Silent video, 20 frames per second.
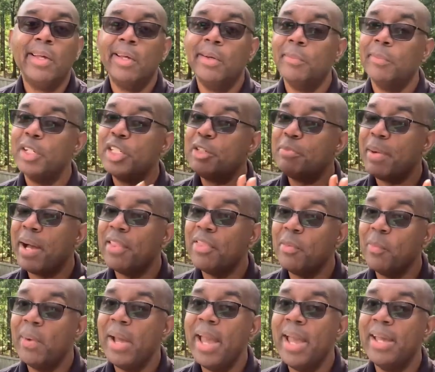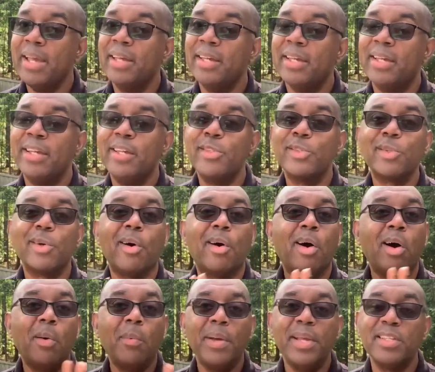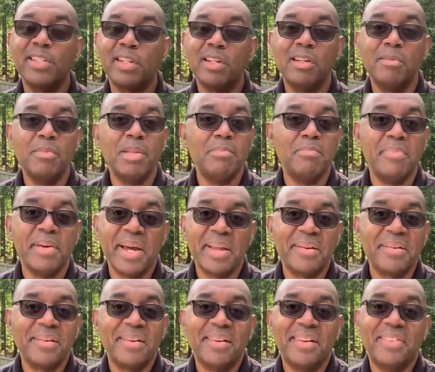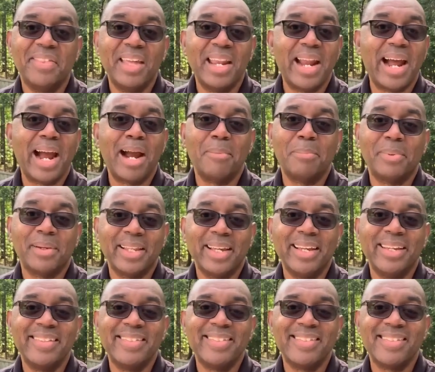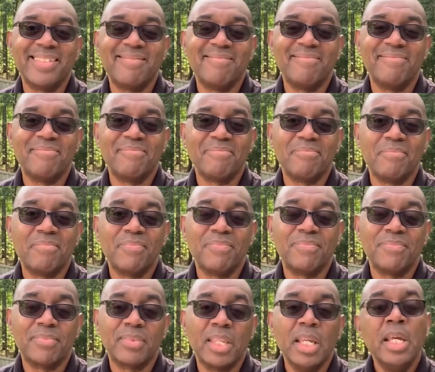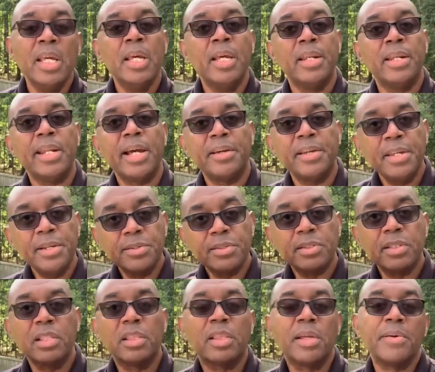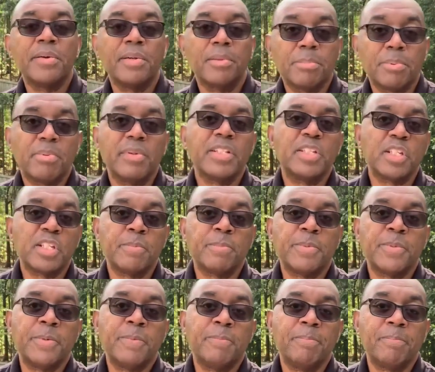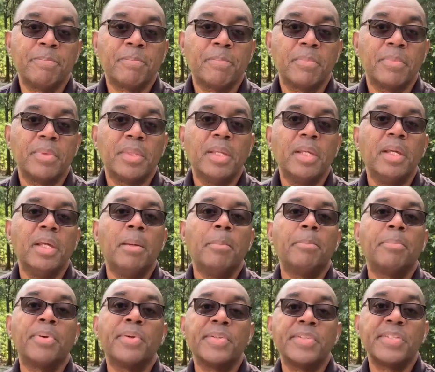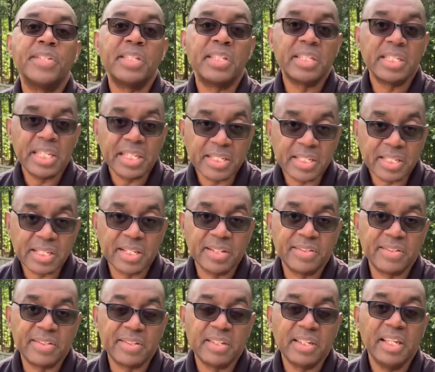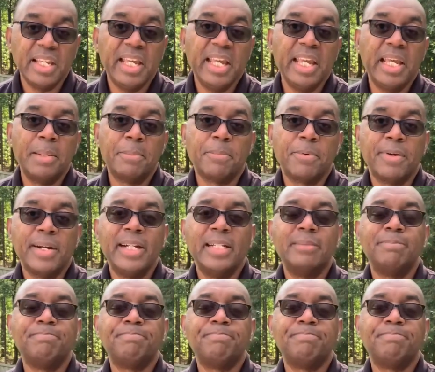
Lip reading: which, by the way, is always going to be better than our plan. Now, here's the third principle: persistence in prayer.